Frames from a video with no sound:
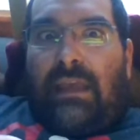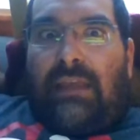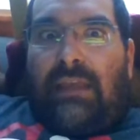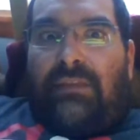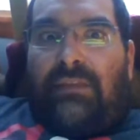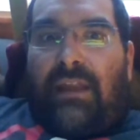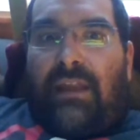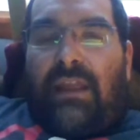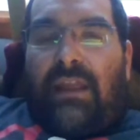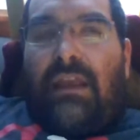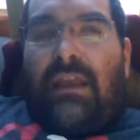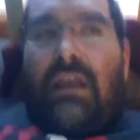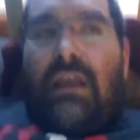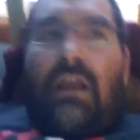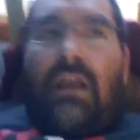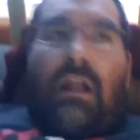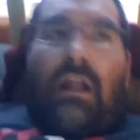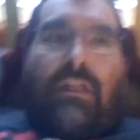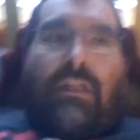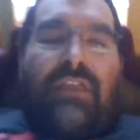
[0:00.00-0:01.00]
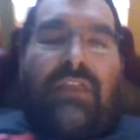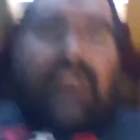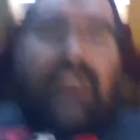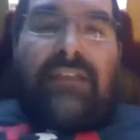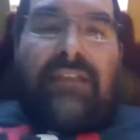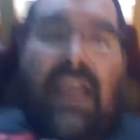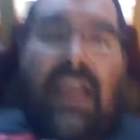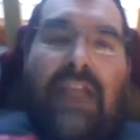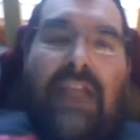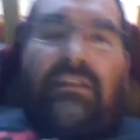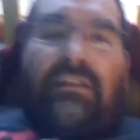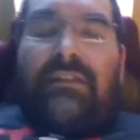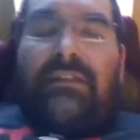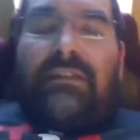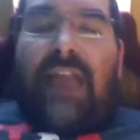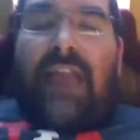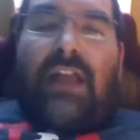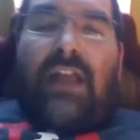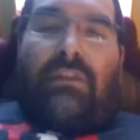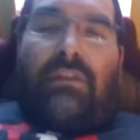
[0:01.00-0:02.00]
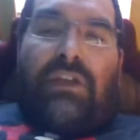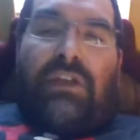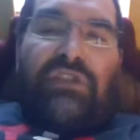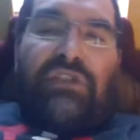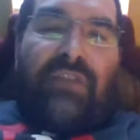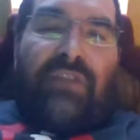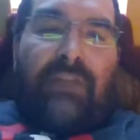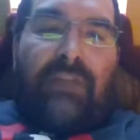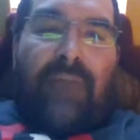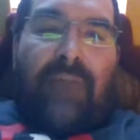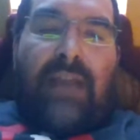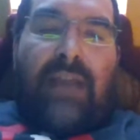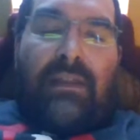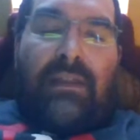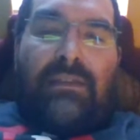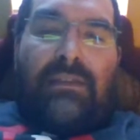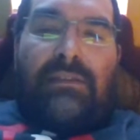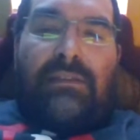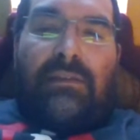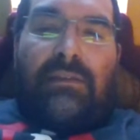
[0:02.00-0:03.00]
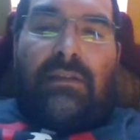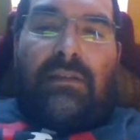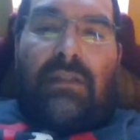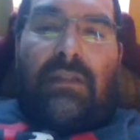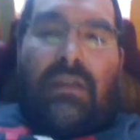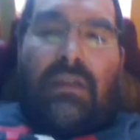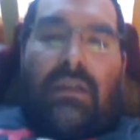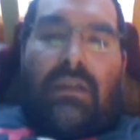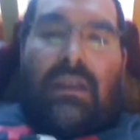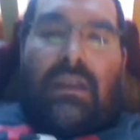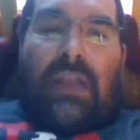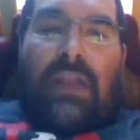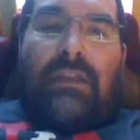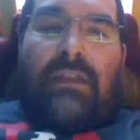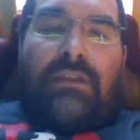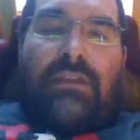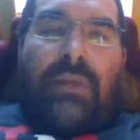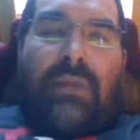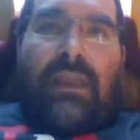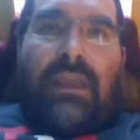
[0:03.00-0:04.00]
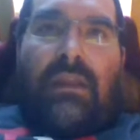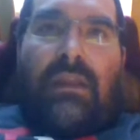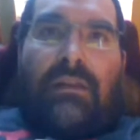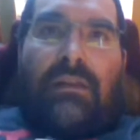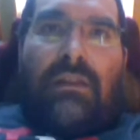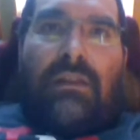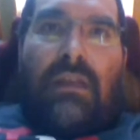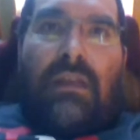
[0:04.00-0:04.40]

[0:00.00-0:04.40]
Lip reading: Anthony, they take the Declaration of Independence and they tweak it.